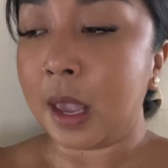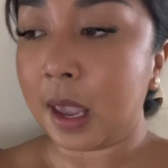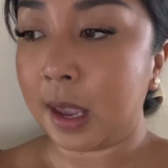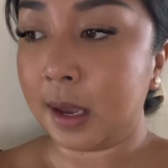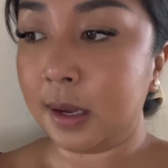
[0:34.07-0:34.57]

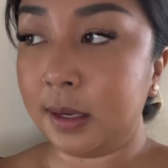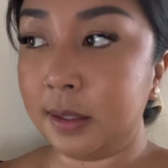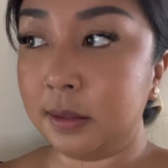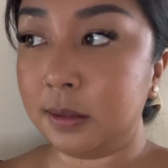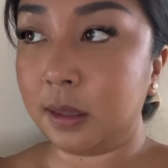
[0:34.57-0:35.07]

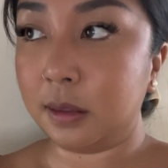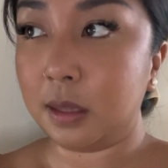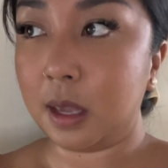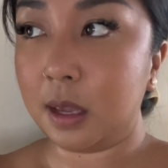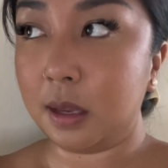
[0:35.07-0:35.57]
and
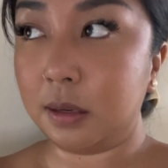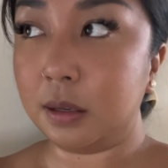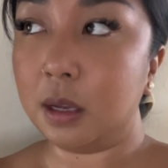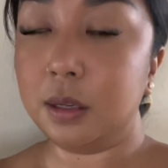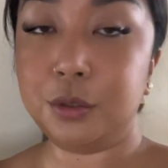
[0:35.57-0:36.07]

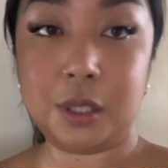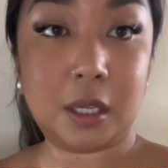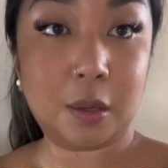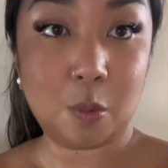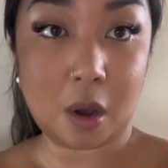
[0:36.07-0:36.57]
then
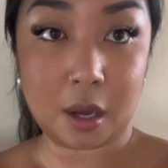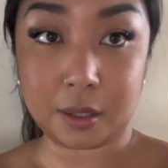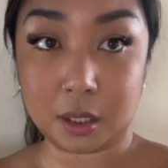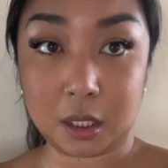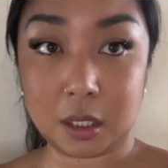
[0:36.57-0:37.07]
drinking
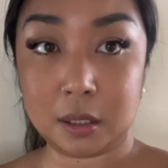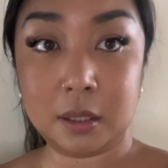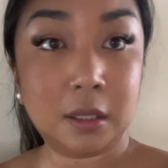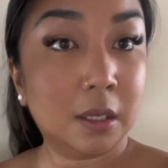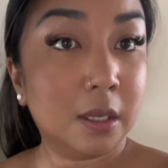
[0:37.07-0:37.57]
water.
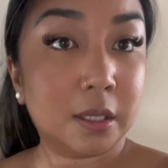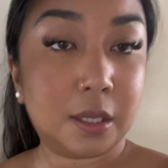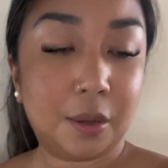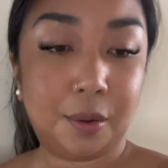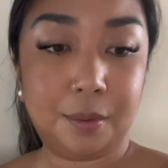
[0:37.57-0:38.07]

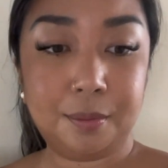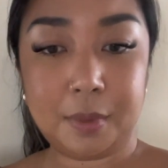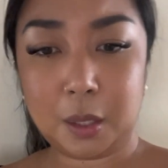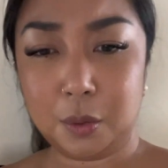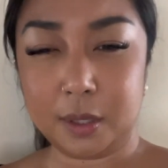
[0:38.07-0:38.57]
So
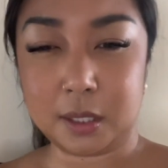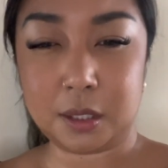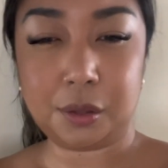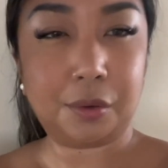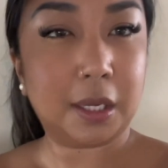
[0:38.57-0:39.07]
my goal is
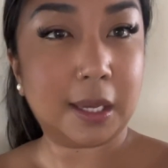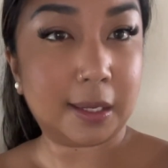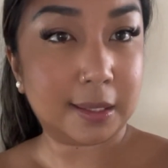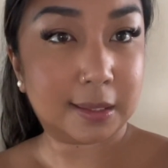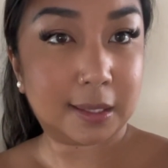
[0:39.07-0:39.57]
3
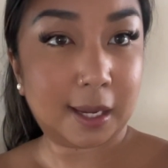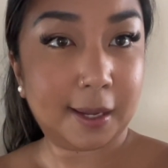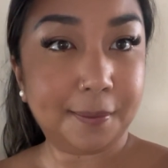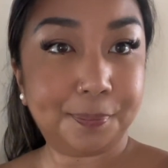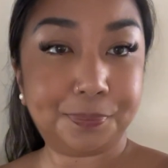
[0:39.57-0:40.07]
Yetis a
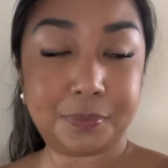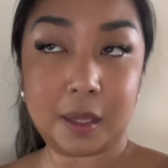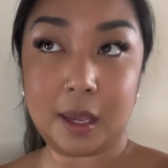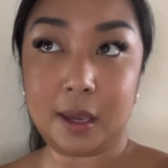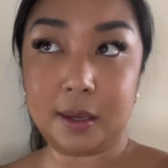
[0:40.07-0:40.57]
day.
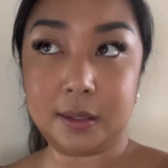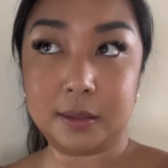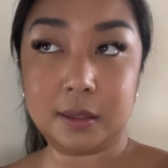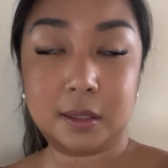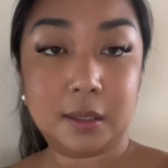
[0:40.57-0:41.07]

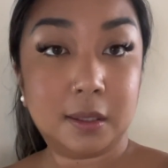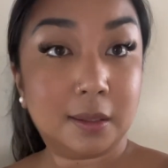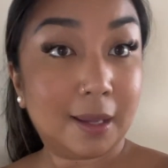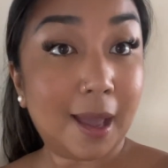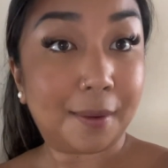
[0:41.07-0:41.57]
And
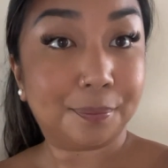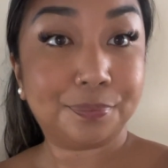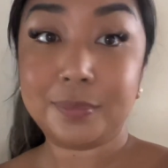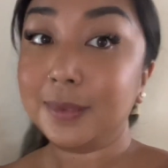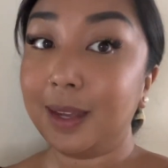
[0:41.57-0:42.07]
yeah,
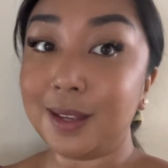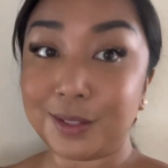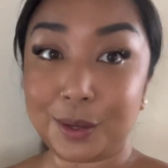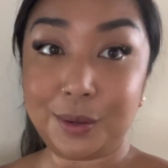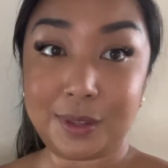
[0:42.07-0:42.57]

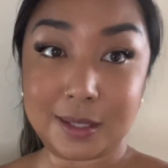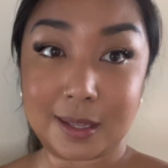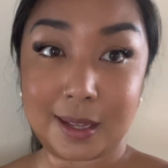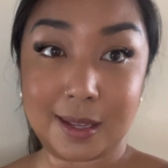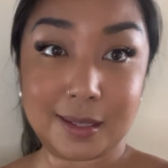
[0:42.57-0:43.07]
so this
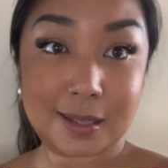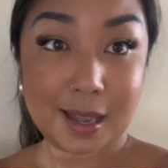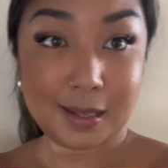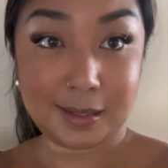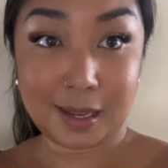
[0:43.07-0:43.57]
is
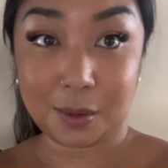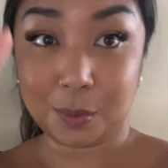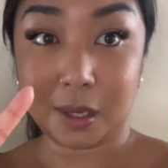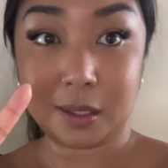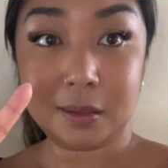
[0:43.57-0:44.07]
day
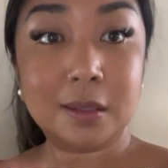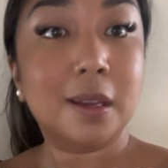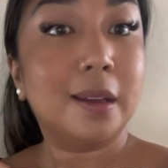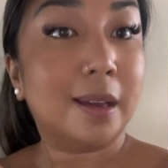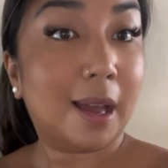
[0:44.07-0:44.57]
one.
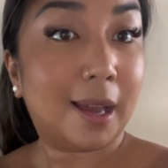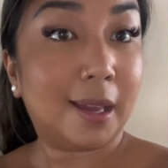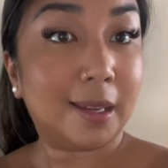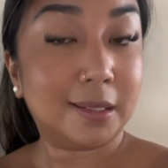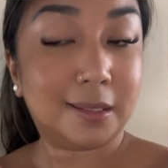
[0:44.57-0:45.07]

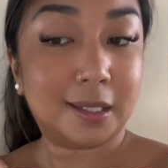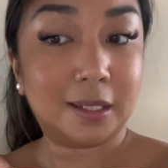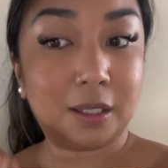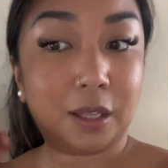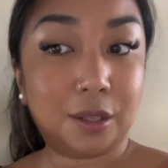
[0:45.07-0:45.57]
I
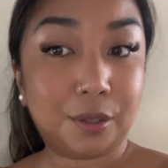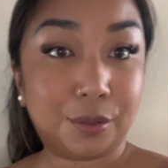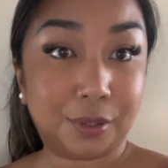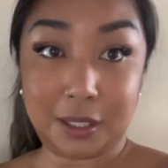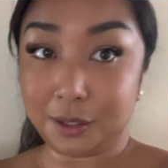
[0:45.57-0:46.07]
did
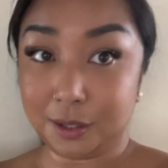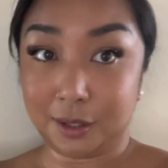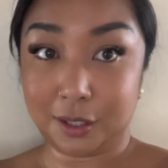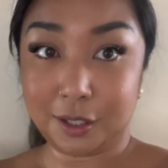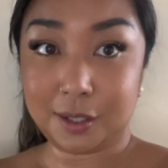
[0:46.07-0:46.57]
Legree
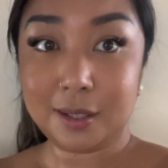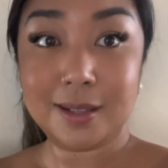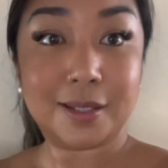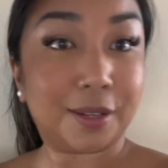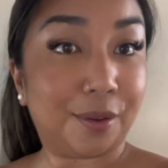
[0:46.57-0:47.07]
earlier,
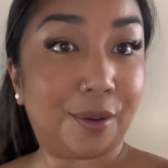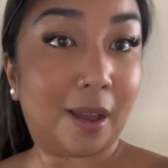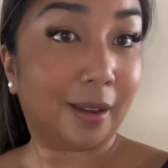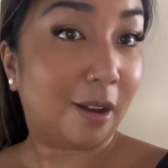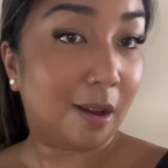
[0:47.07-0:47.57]
so
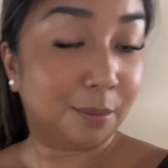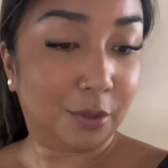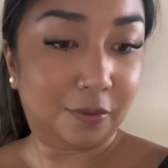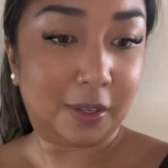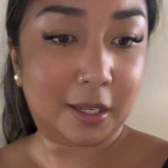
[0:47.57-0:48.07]
I got
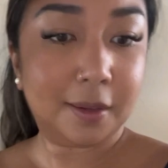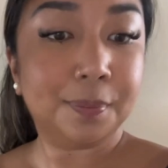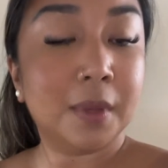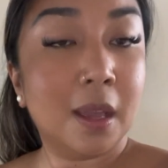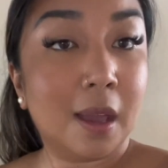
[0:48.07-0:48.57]
moving.
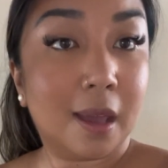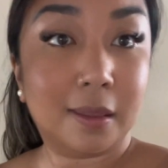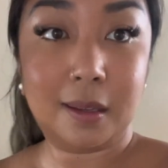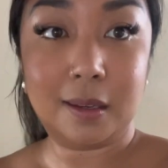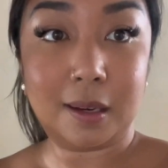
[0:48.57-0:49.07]
And
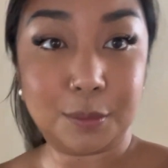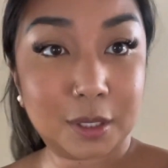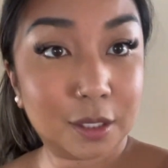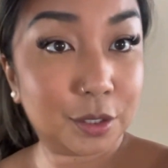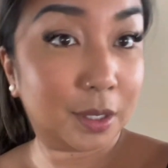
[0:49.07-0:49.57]
then I'm just
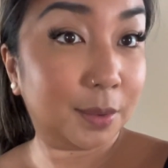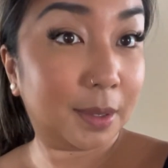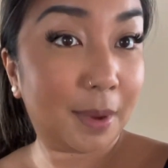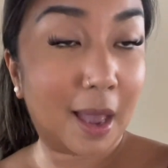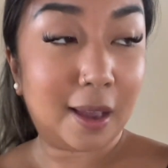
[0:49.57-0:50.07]
gonna show you what
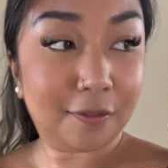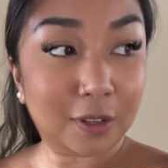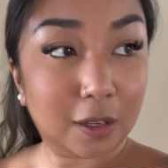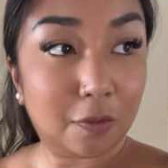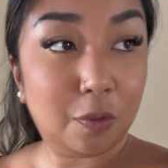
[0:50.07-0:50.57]
I'm
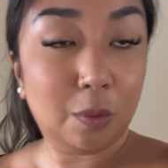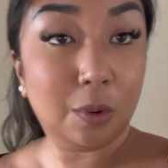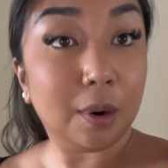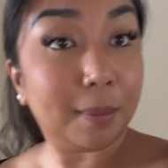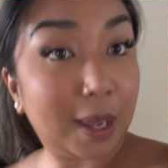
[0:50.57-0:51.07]
having
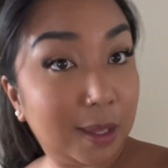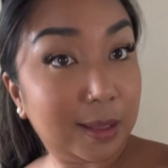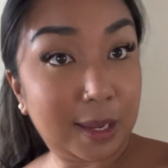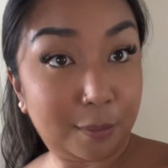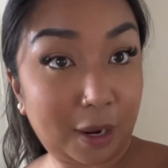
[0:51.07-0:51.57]
for my
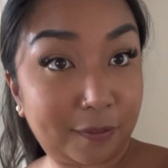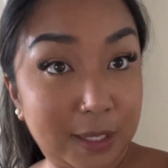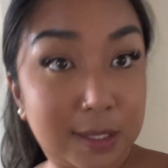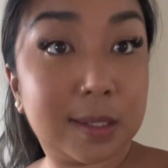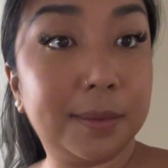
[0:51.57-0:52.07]
late
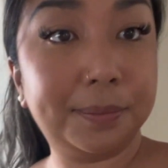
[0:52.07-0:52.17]
breakfast.